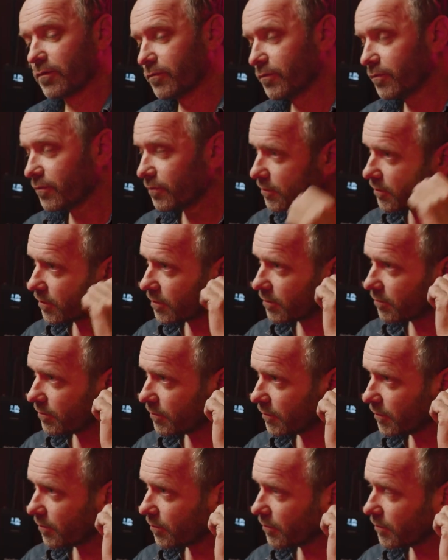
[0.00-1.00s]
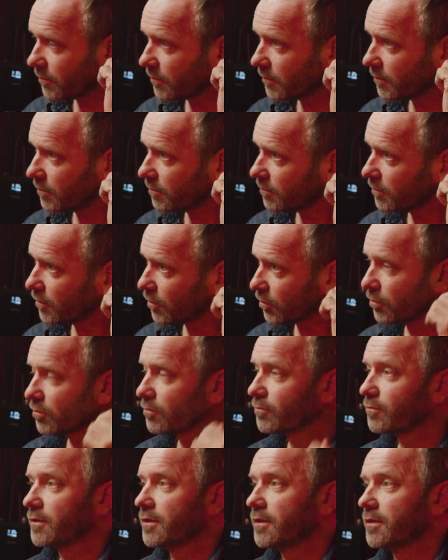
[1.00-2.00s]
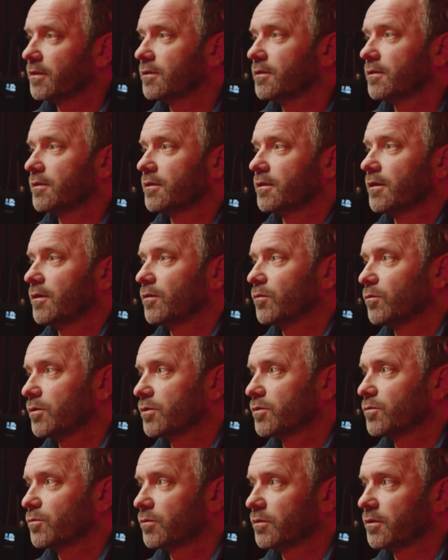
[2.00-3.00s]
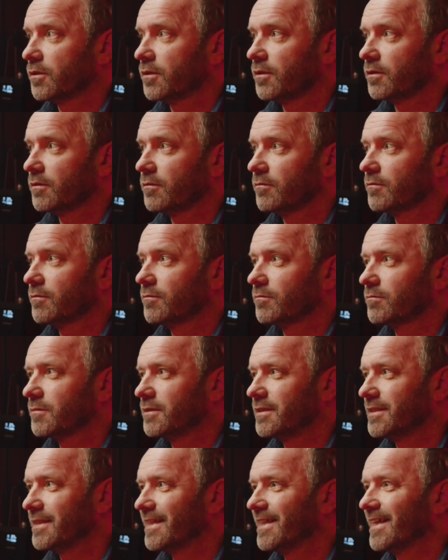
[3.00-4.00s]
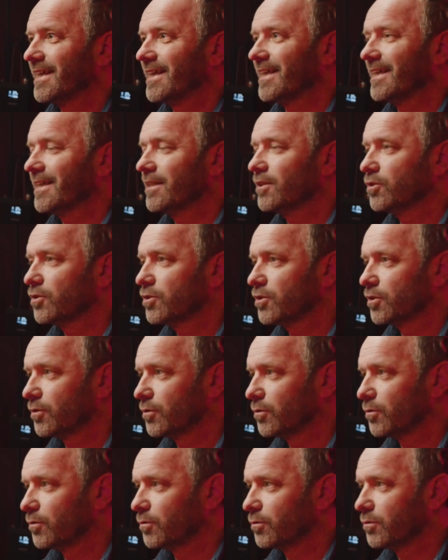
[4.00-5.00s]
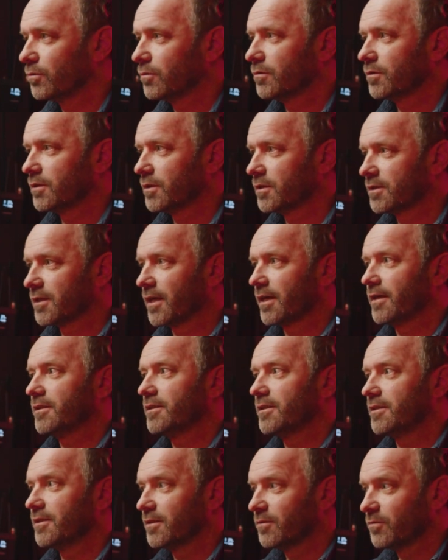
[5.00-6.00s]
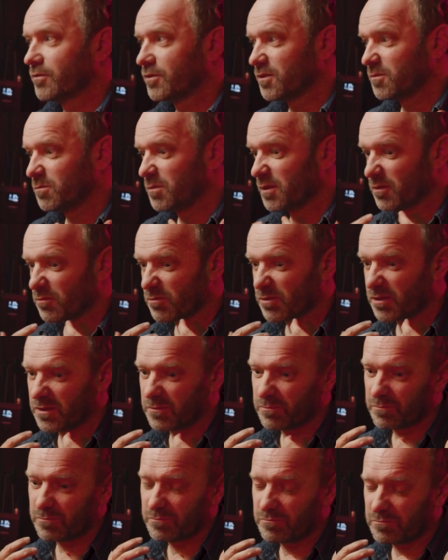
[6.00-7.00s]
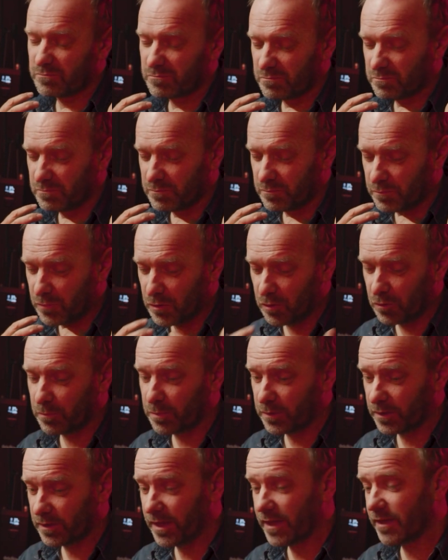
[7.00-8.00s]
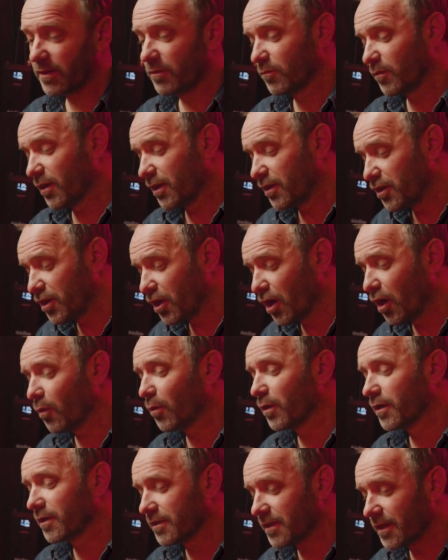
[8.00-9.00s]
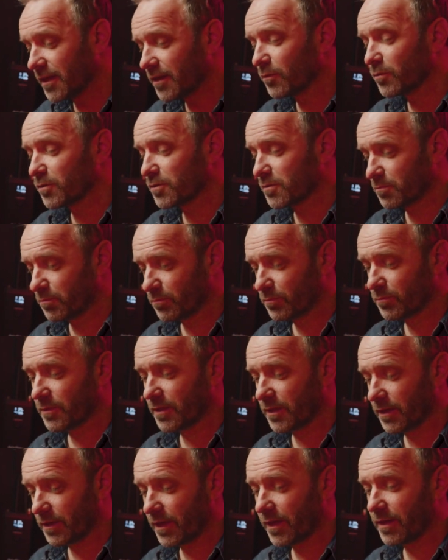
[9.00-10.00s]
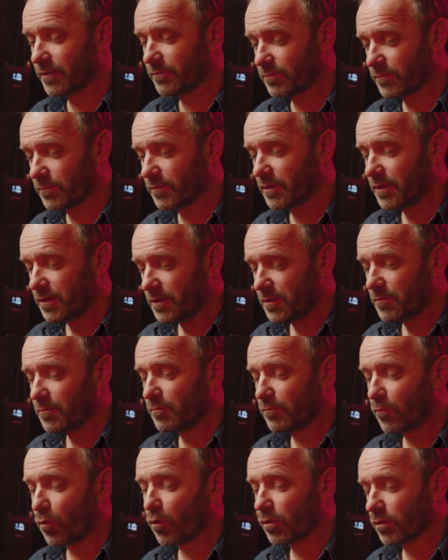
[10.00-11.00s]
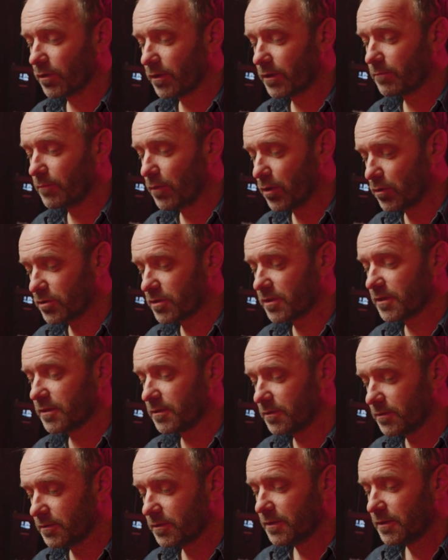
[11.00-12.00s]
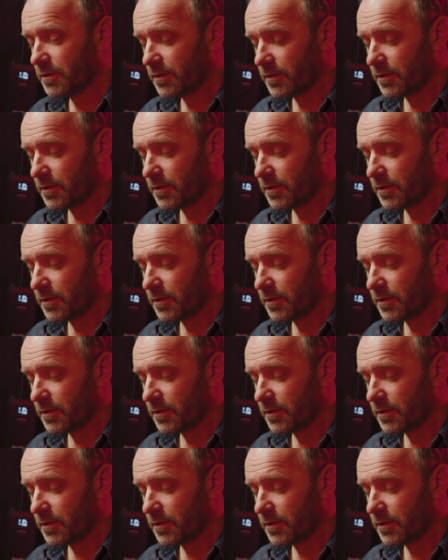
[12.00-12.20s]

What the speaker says: of GirlFIEND, was really digging into this idea of it just being really pulpy, and knowing that it was gonna mostly